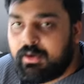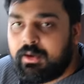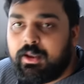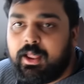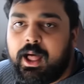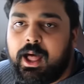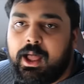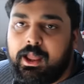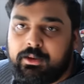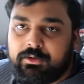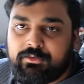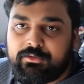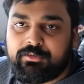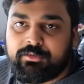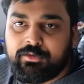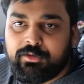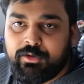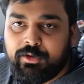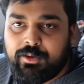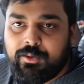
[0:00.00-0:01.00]

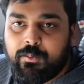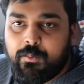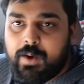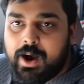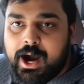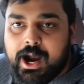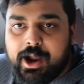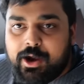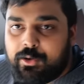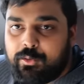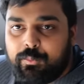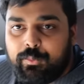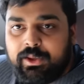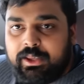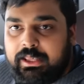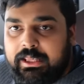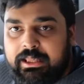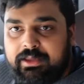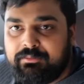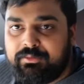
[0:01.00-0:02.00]
Guys, why are we
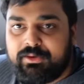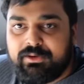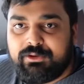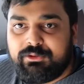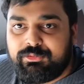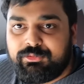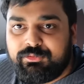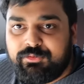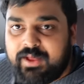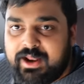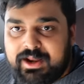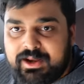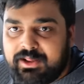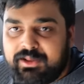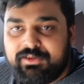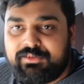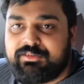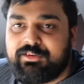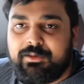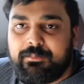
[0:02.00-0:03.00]
even
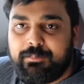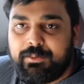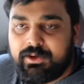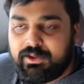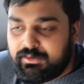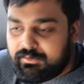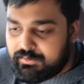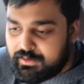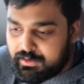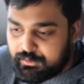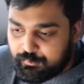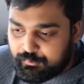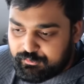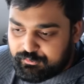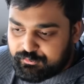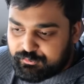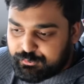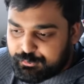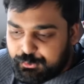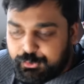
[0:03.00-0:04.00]
defending somebody that
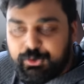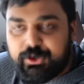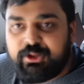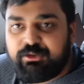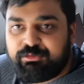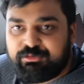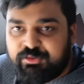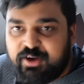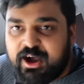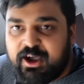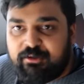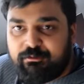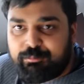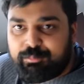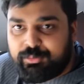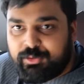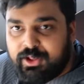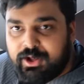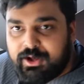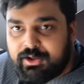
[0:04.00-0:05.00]
was 35
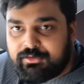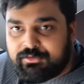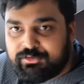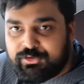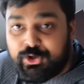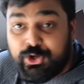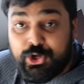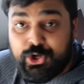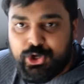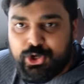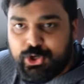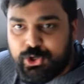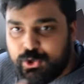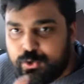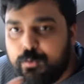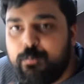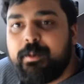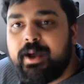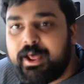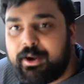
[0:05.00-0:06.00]
plus,
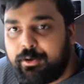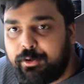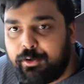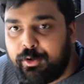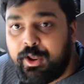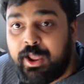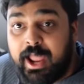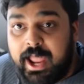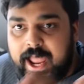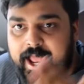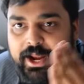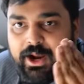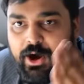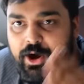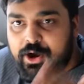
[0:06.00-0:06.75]
knew better, and